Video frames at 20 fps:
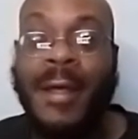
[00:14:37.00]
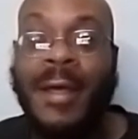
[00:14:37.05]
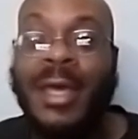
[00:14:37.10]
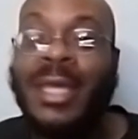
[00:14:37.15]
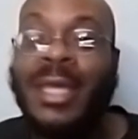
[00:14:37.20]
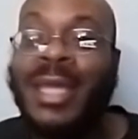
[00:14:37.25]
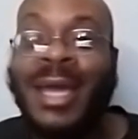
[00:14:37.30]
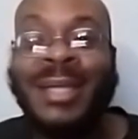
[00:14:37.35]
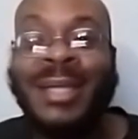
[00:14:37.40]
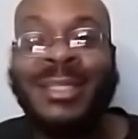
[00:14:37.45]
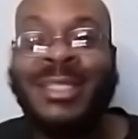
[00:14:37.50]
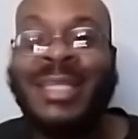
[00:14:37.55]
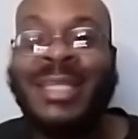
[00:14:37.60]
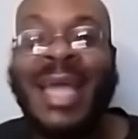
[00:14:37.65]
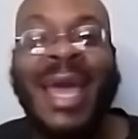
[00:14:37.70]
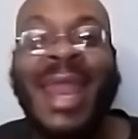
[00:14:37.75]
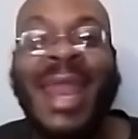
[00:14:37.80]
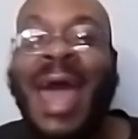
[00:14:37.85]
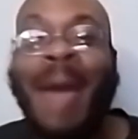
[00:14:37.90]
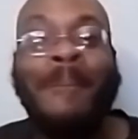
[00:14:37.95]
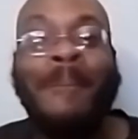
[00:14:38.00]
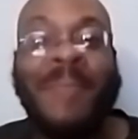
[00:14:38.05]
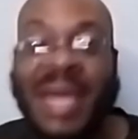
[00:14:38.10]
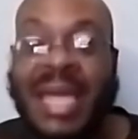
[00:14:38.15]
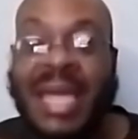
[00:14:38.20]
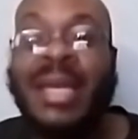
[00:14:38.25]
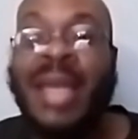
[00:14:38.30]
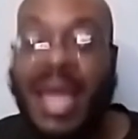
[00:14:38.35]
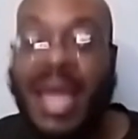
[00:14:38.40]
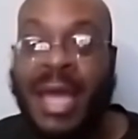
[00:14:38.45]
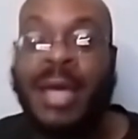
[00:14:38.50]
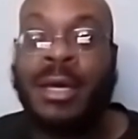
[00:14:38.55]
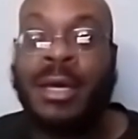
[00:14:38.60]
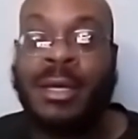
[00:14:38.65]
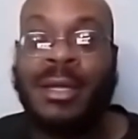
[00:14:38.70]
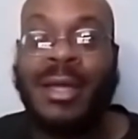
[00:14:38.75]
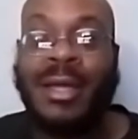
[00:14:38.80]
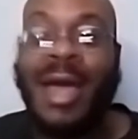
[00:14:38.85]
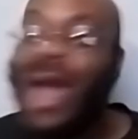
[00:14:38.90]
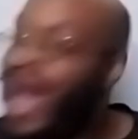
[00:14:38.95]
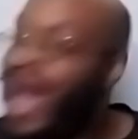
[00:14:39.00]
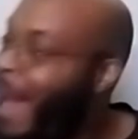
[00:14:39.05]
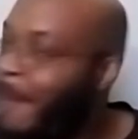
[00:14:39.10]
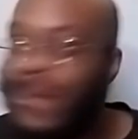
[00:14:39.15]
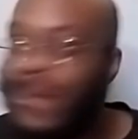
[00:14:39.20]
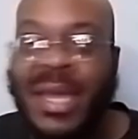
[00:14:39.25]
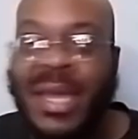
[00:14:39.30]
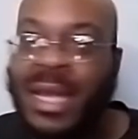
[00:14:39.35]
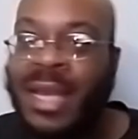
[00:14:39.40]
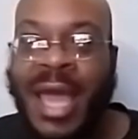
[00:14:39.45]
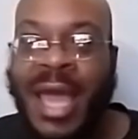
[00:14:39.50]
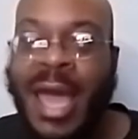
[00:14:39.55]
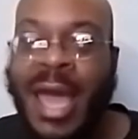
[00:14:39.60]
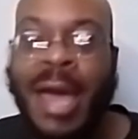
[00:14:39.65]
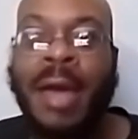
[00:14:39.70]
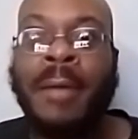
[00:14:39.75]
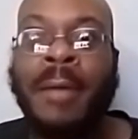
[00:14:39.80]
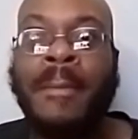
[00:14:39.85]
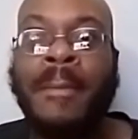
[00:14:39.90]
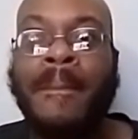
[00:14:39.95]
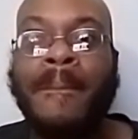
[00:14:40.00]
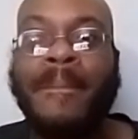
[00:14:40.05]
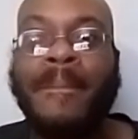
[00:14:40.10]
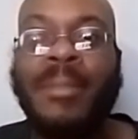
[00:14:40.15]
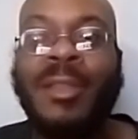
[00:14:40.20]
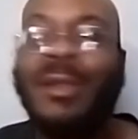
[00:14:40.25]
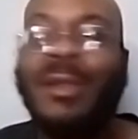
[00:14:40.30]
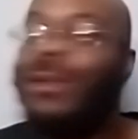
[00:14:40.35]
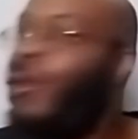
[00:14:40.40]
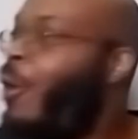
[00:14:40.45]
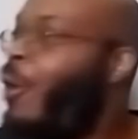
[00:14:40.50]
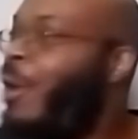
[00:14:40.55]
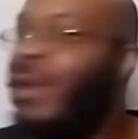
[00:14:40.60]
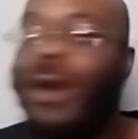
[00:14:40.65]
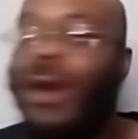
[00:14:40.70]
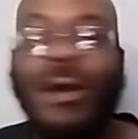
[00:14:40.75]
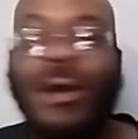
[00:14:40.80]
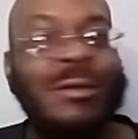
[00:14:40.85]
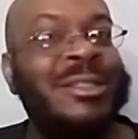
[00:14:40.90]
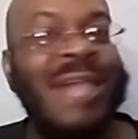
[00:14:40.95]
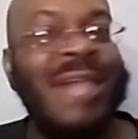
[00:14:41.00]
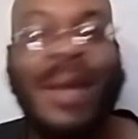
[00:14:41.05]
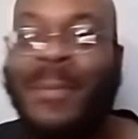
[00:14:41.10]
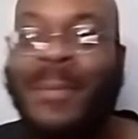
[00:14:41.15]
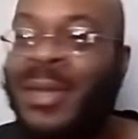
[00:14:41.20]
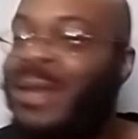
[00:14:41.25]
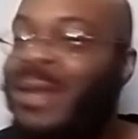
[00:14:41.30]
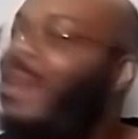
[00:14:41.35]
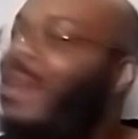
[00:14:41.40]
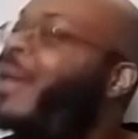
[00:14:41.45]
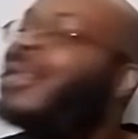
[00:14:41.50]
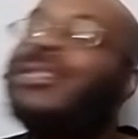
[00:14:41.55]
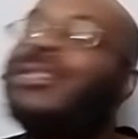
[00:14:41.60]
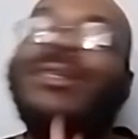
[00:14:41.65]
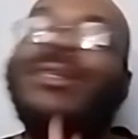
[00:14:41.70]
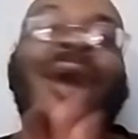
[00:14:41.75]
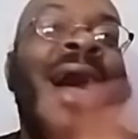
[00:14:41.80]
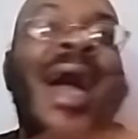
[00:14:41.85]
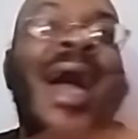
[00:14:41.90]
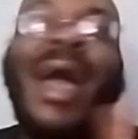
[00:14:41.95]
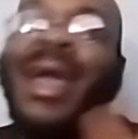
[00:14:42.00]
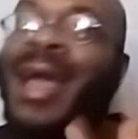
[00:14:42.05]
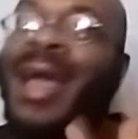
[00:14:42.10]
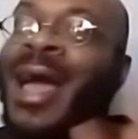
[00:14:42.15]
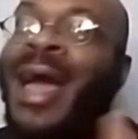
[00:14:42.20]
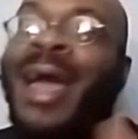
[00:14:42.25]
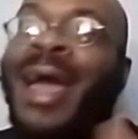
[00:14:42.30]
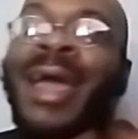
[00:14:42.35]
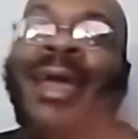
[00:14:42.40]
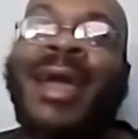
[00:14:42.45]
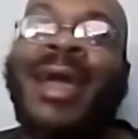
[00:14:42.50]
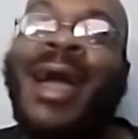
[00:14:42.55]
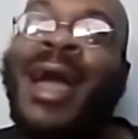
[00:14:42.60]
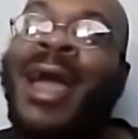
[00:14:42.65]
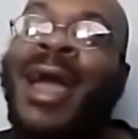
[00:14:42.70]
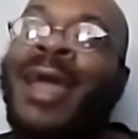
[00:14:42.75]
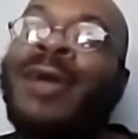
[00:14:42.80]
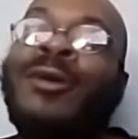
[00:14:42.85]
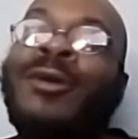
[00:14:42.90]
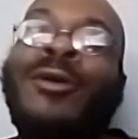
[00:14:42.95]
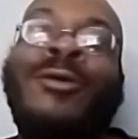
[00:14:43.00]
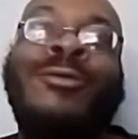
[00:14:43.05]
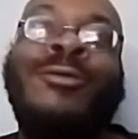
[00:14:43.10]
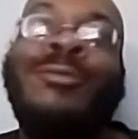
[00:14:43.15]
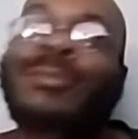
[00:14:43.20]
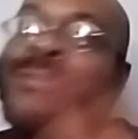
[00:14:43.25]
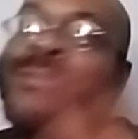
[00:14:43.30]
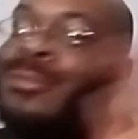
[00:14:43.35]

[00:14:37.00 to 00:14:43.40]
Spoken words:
You understand? I've been there. Lord knows I've been there. So I ain't going.